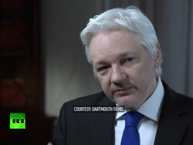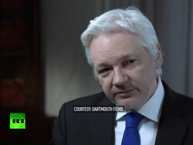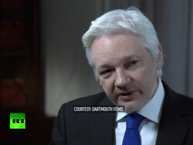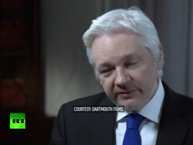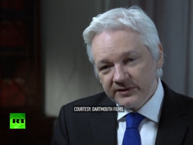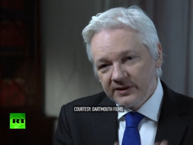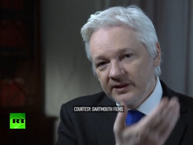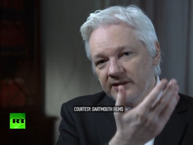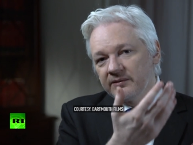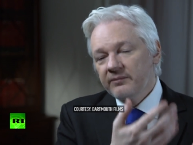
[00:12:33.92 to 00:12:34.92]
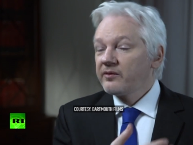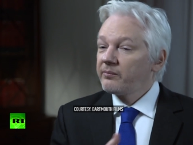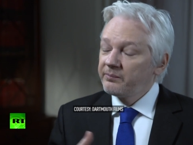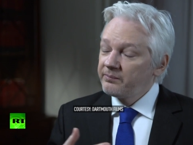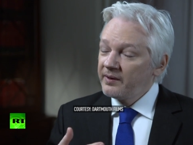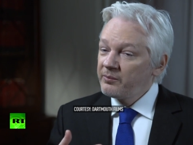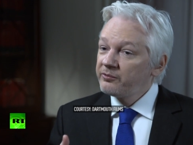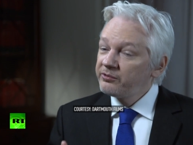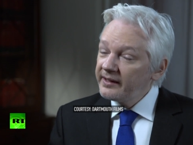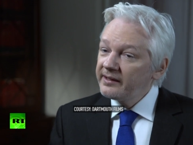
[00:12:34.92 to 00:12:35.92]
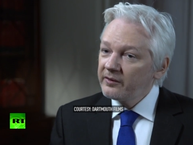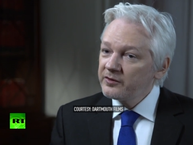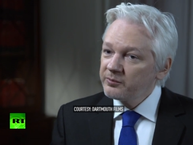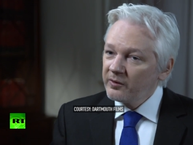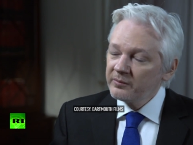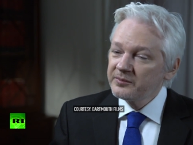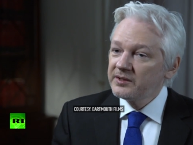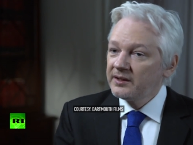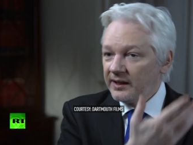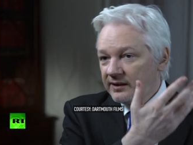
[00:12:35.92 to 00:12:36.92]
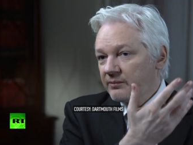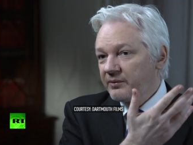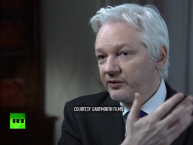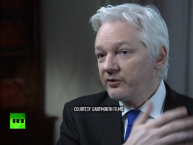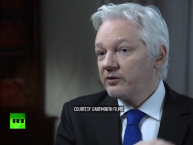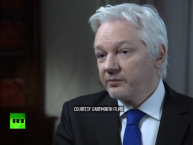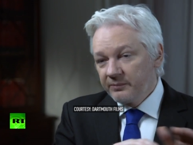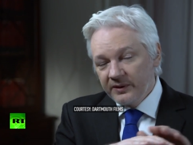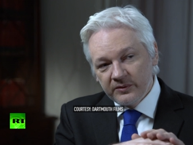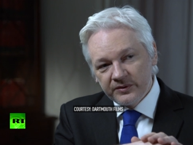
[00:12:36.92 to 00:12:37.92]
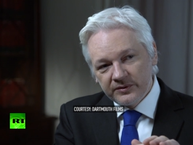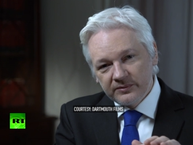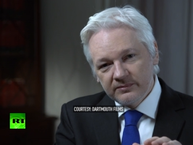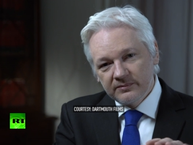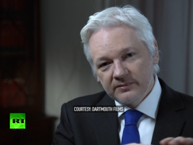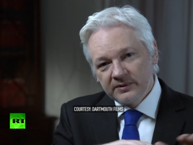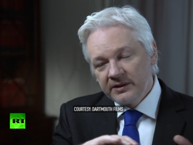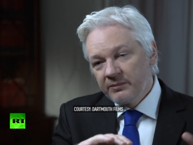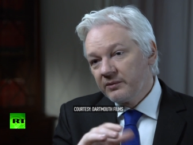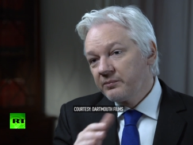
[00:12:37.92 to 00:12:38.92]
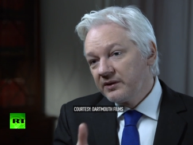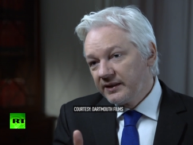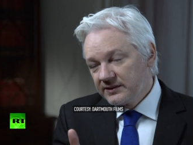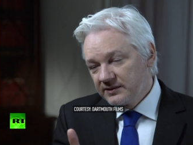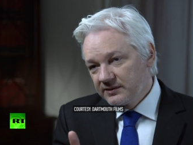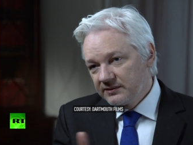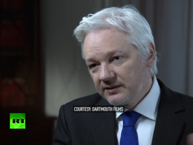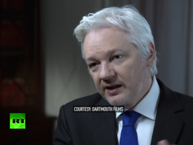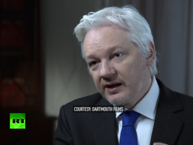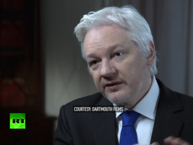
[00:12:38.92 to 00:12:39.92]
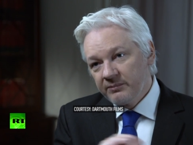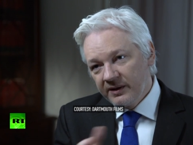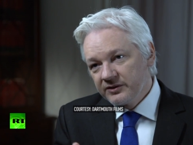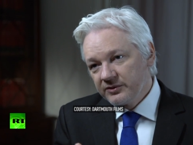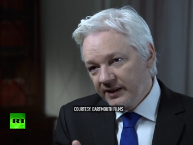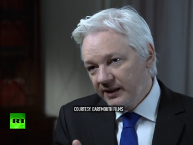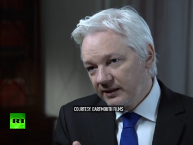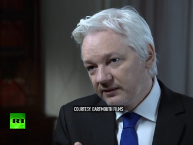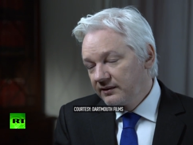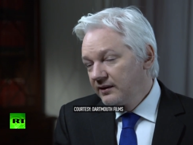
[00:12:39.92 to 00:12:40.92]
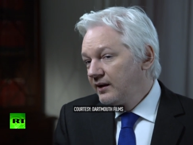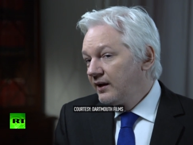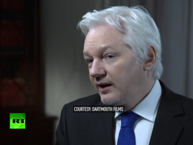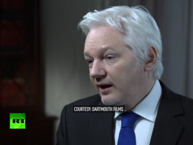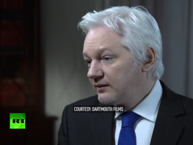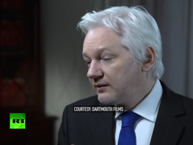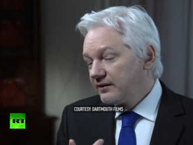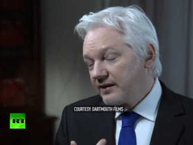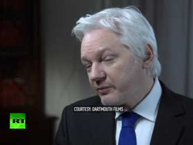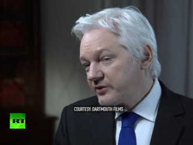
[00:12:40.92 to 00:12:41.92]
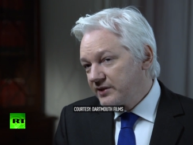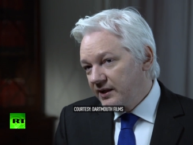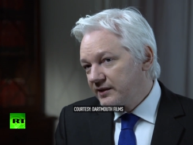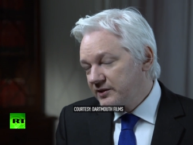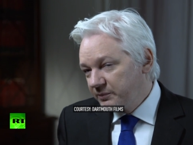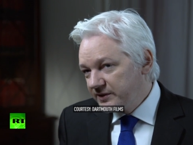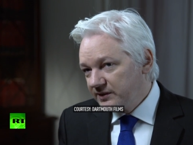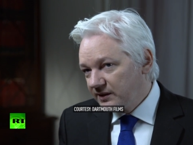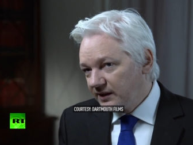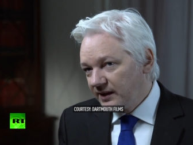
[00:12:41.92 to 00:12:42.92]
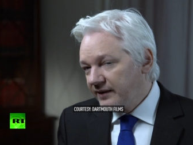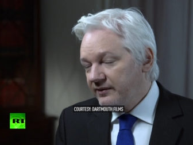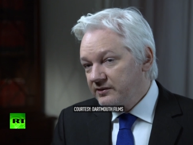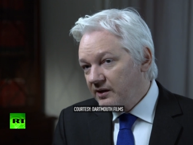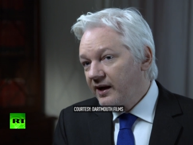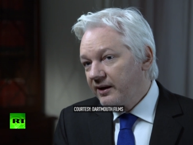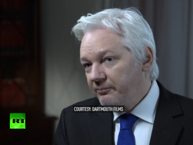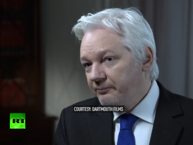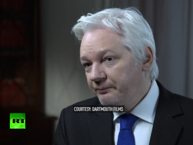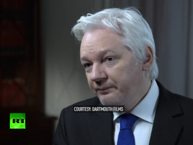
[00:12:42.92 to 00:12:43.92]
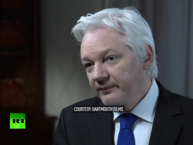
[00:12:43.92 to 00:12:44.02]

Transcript: previously people fleeing those problems didn't end up in Europe because Libya policed the Mediterranean. And that was said explicitly at the time,